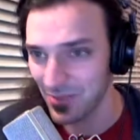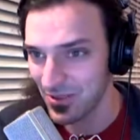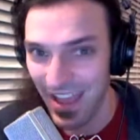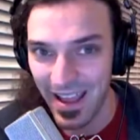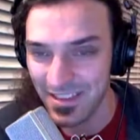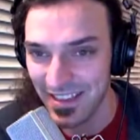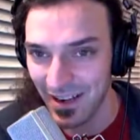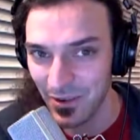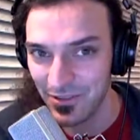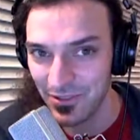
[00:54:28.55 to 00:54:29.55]
But that, I mean,
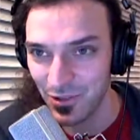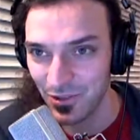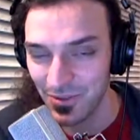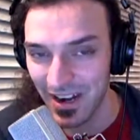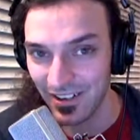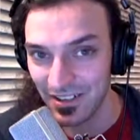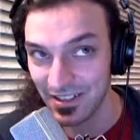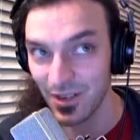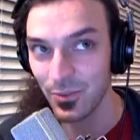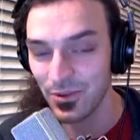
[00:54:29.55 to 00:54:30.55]
that Run the Jewels record, it's
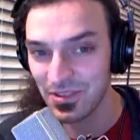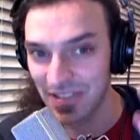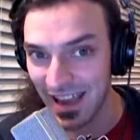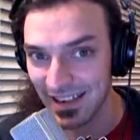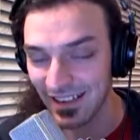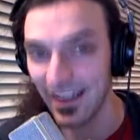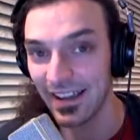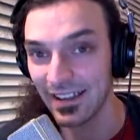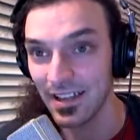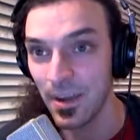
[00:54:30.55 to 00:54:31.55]
almost set in
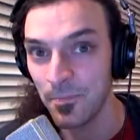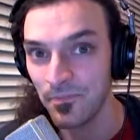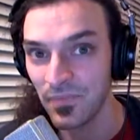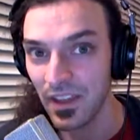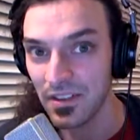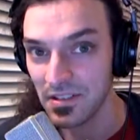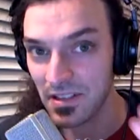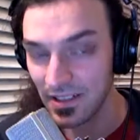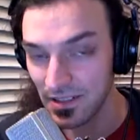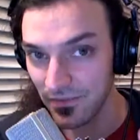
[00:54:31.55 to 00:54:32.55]
like
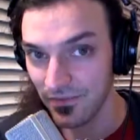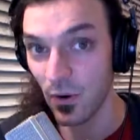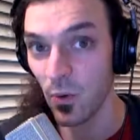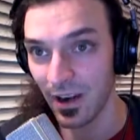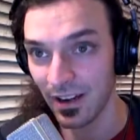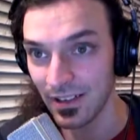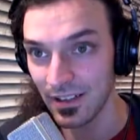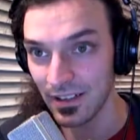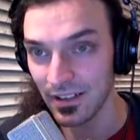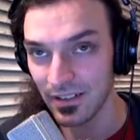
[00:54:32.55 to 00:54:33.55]
sets of four,
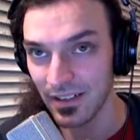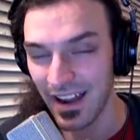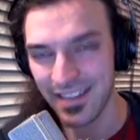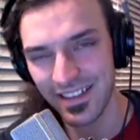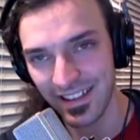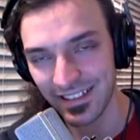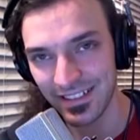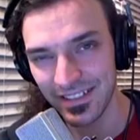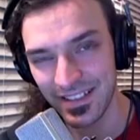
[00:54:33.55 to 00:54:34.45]
I think.